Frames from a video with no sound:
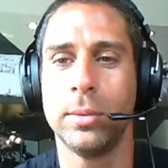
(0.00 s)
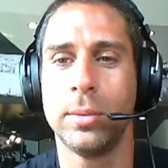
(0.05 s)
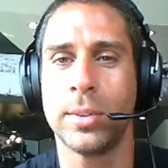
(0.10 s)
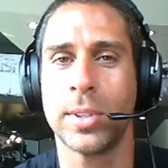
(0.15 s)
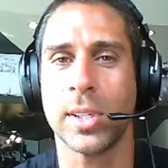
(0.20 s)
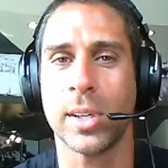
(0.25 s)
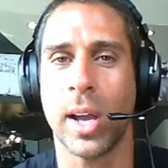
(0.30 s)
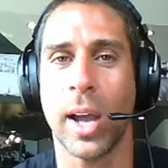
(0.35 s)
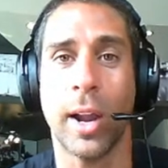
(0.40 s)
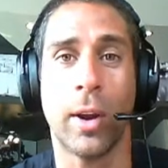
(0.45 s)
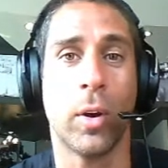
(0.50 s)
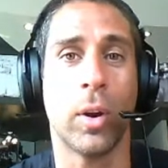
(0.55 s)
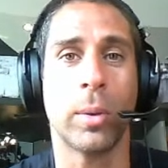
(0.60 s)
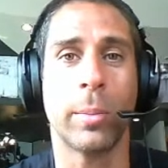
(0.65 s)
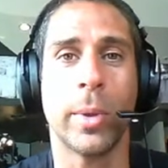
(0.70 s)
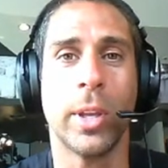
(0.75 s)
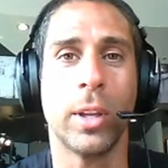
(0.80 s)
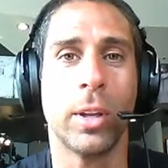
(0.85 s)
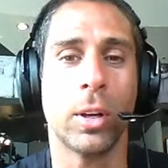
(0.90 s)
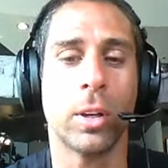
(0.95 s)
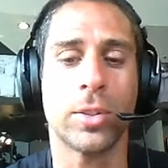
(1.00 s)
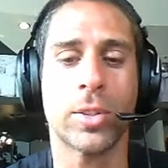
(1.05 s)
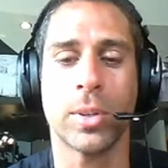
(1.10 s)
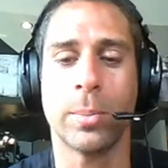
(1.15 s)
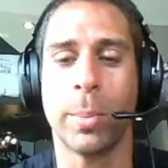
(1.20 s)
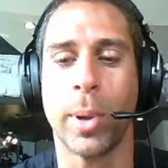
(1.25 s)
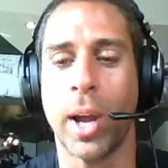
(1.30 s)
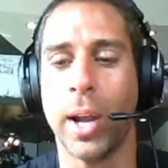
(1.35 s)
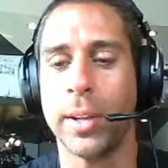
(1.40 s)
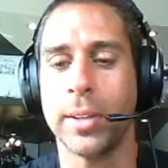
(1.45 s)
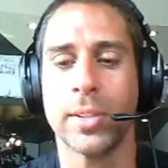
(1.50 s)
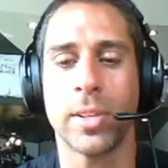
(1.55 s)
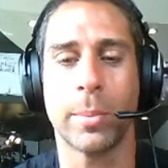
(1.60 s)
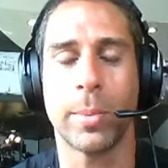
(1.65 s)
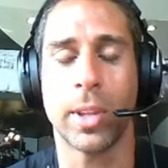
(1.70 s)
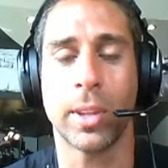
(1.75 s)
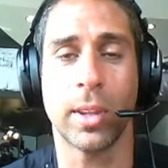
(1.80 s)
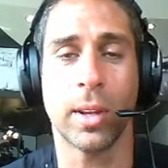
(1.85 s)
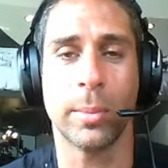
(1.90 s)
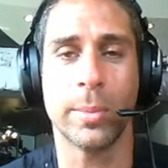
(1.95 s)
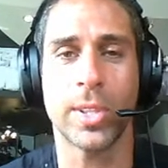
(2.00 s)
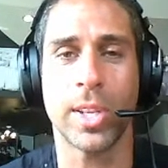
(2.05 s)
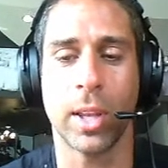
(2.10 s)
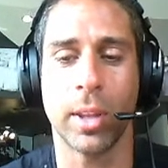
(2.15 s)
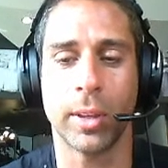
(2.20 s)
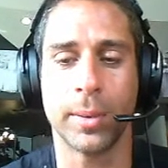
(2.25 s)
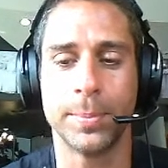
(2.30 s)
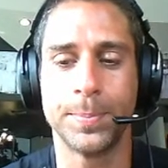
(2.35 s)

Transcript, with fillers: to hiring me or to buying something that I'm selling.